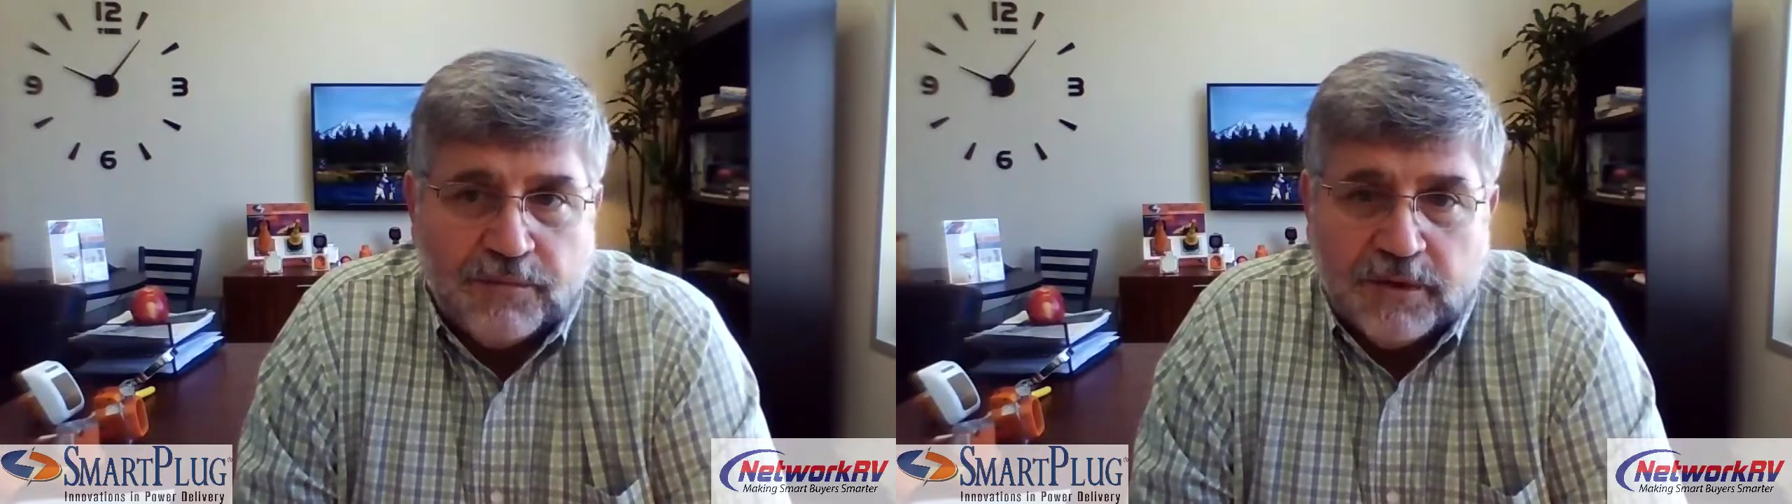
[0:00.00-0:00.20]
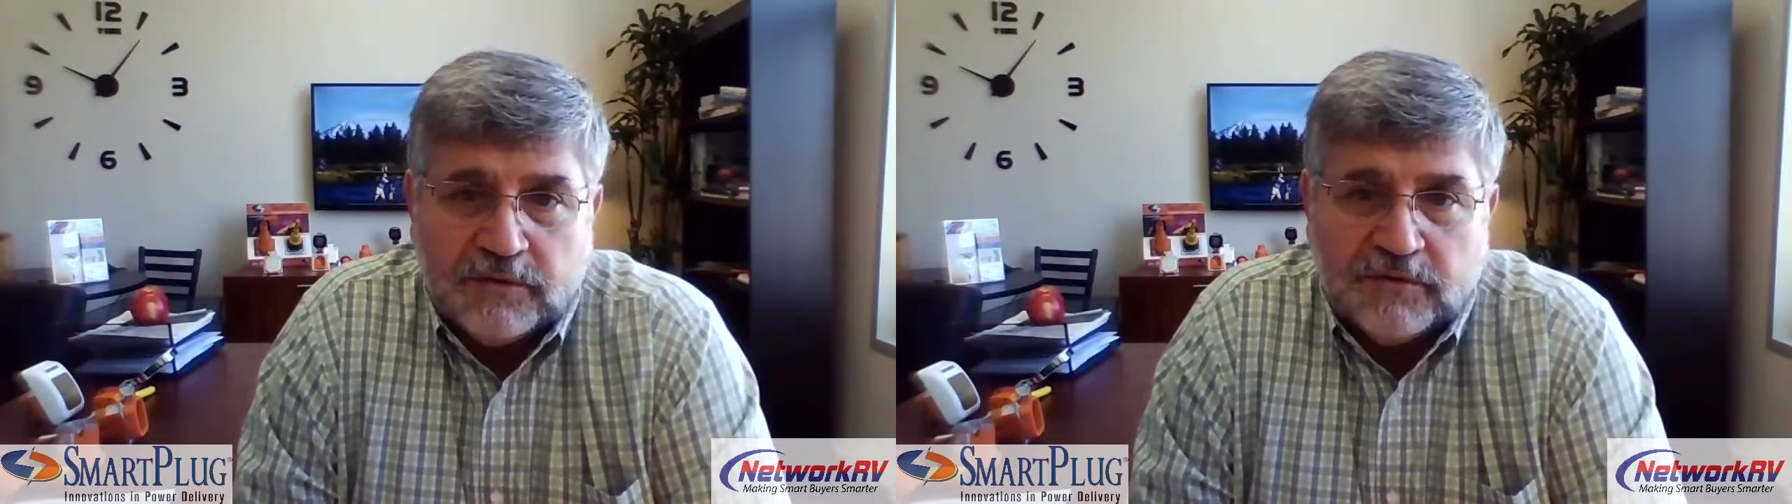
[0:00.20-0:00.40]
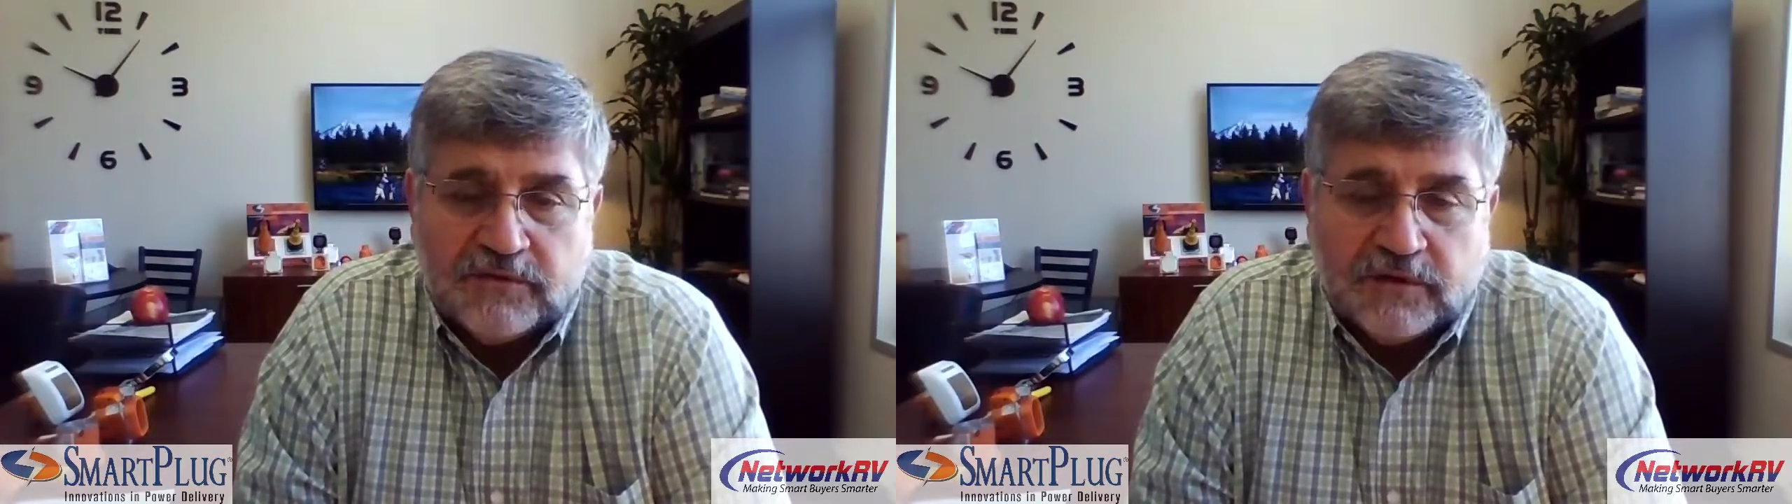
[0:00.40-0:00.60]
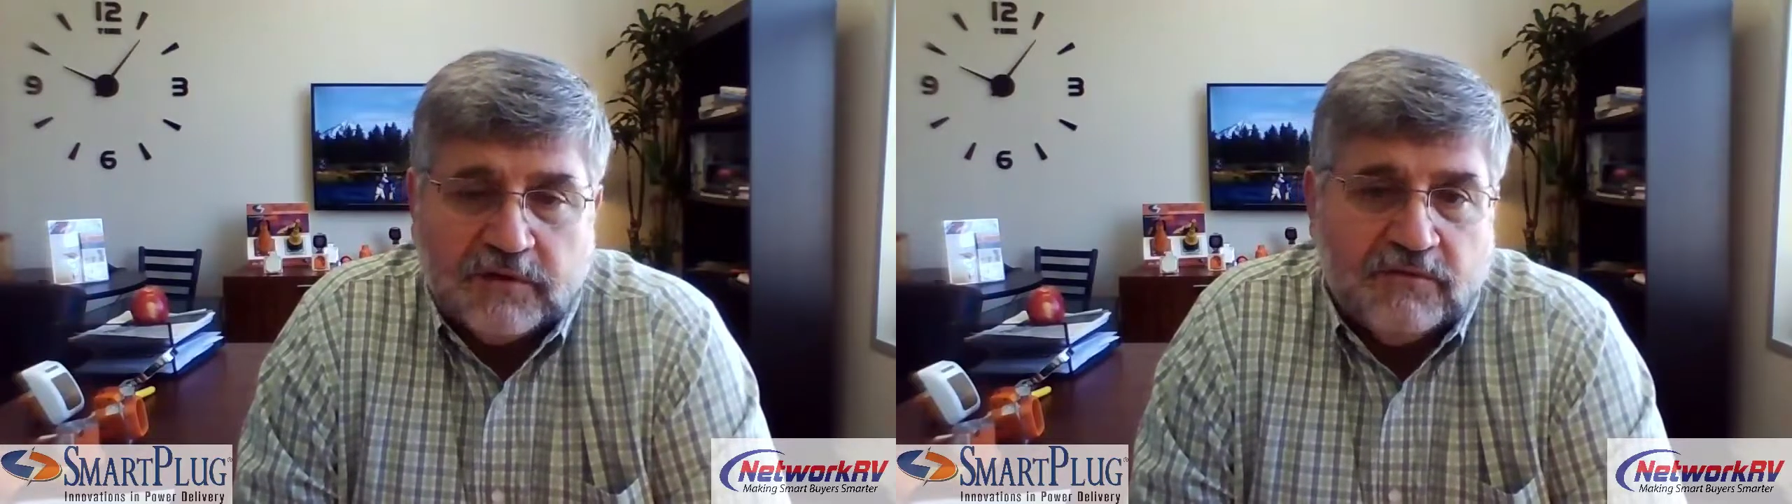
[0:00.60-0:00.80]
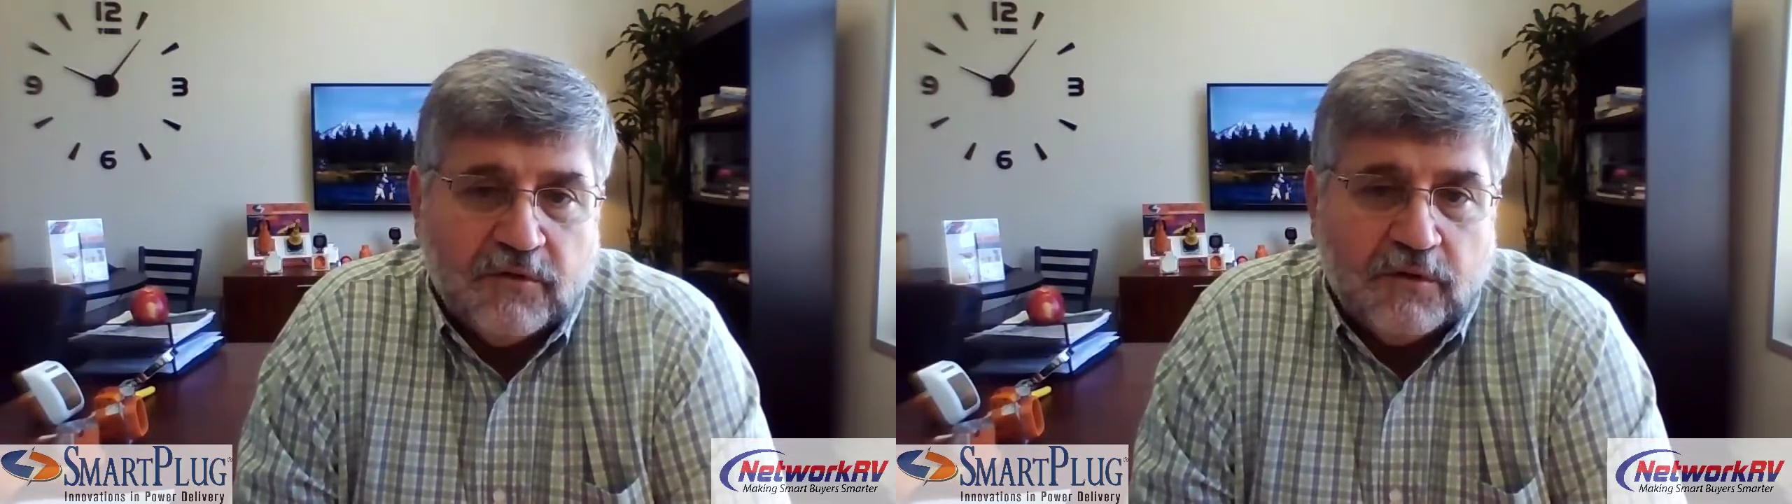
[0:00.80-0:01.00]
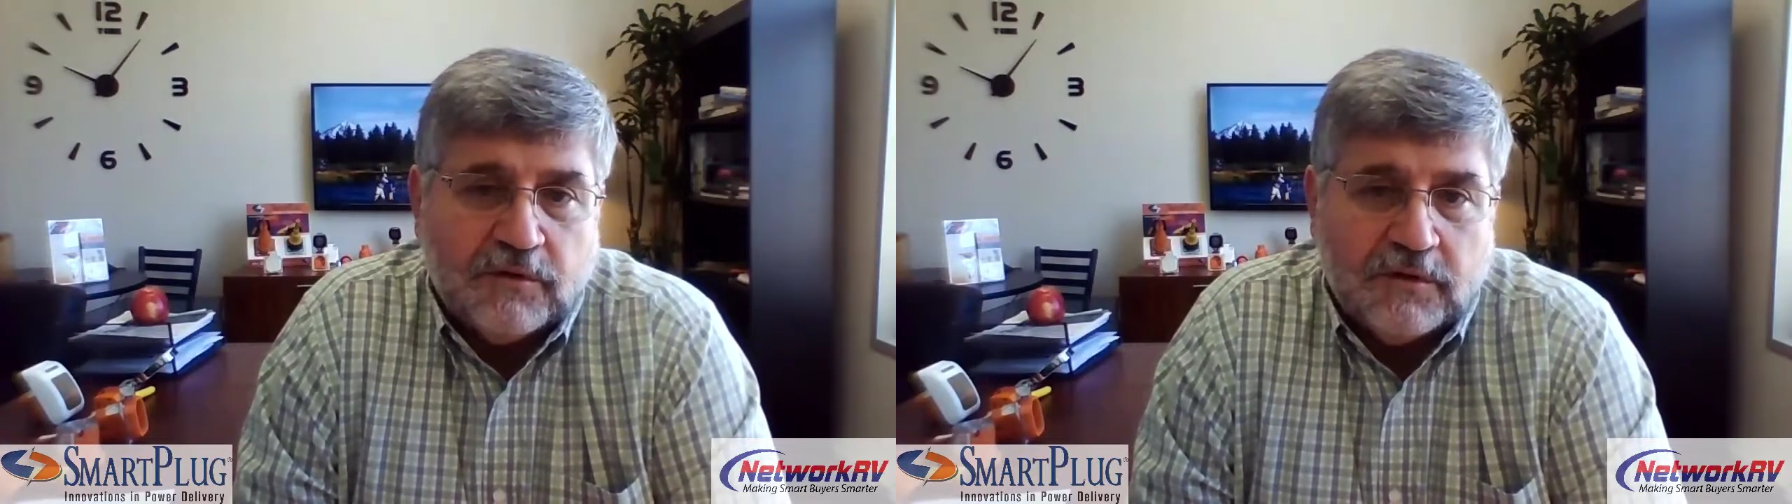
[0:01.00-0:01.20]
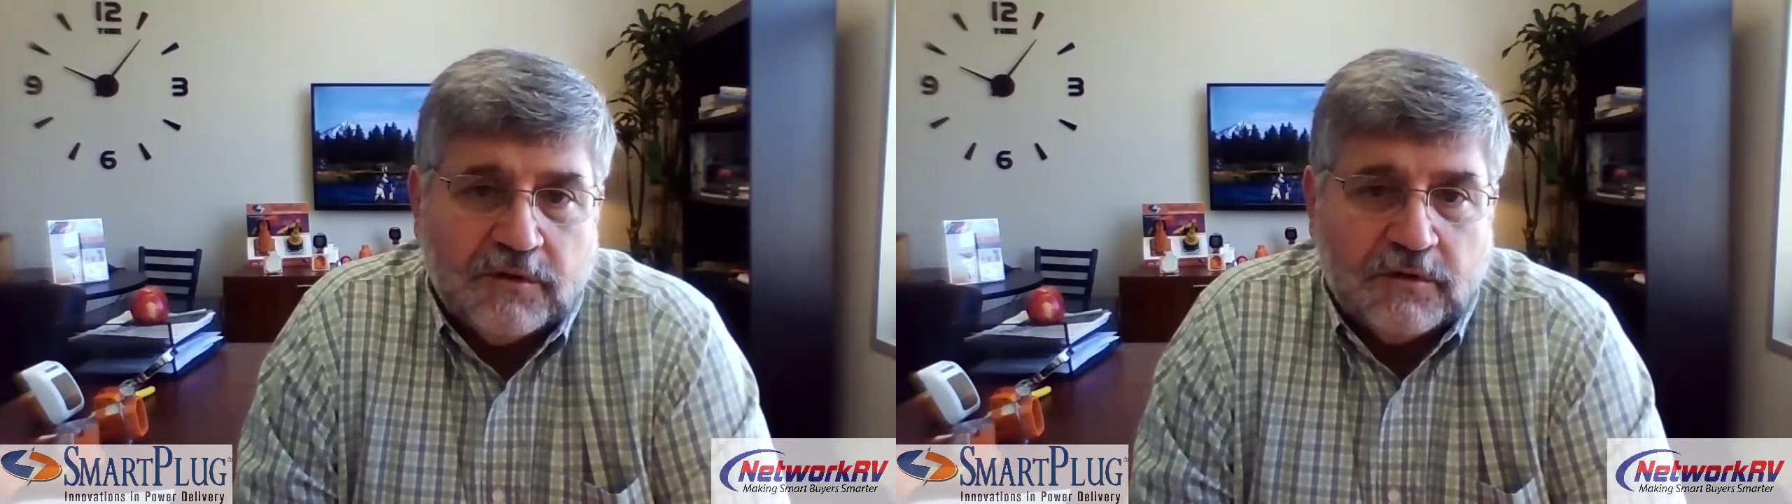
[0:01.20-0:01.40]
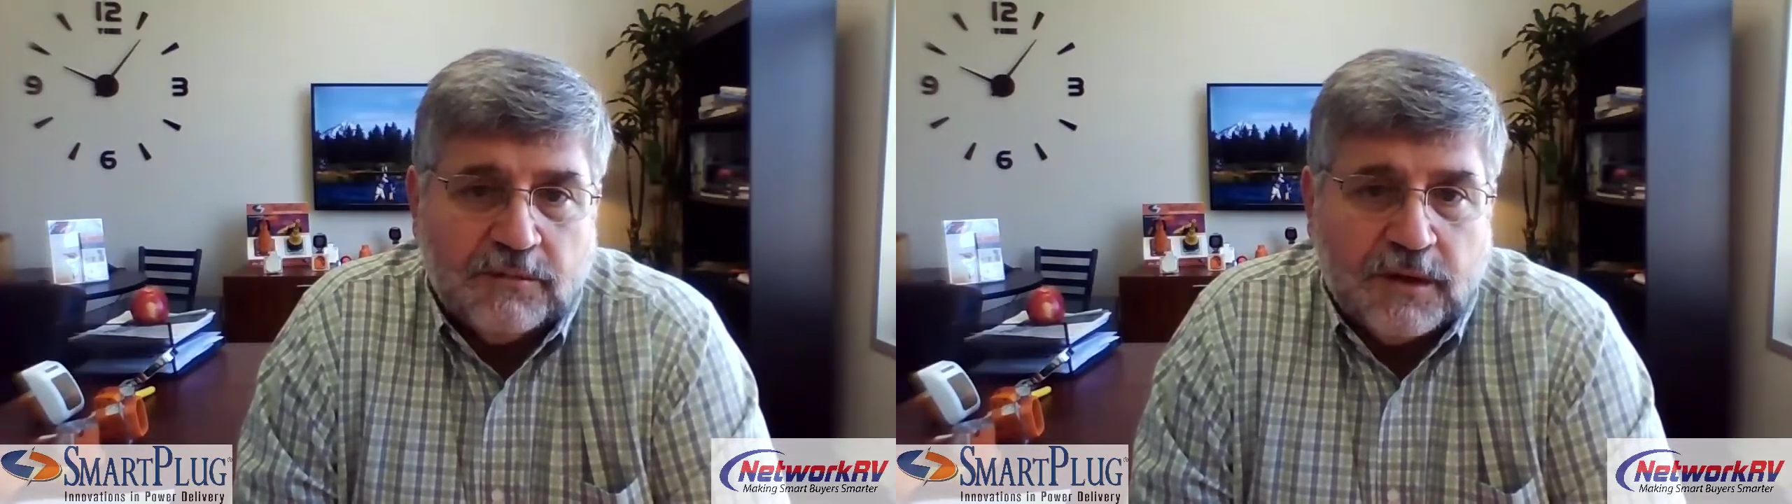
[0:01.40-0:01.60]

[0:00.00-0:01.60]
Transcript: builders to convert um,